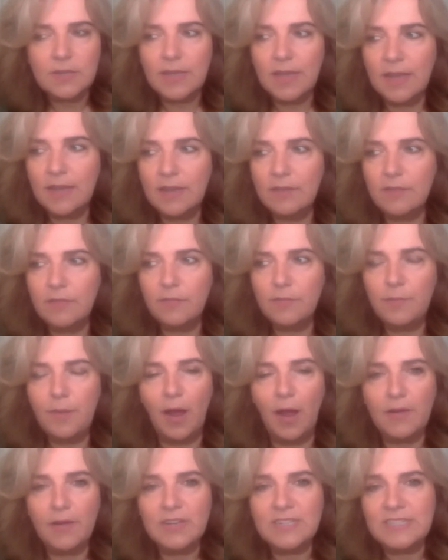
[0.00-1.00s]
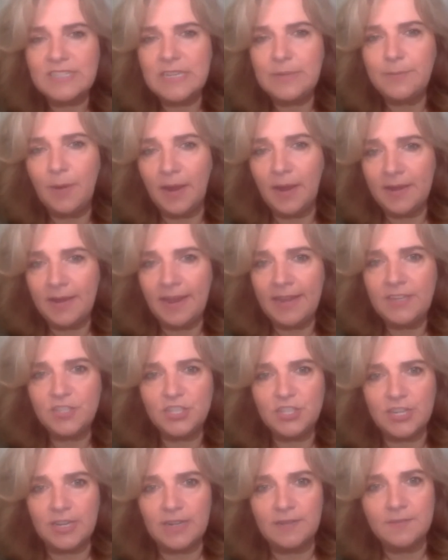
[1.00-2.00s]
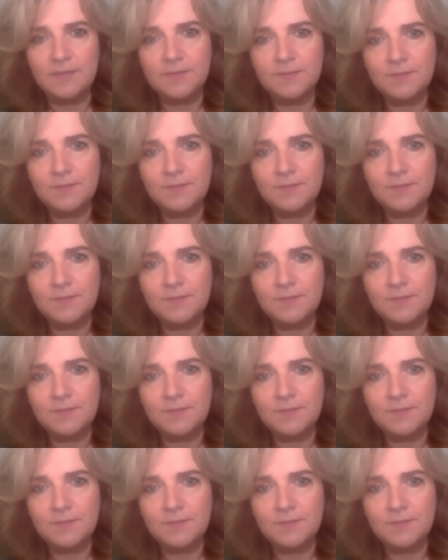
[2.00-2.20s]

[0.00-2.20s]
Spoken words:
kind of piratey by nature.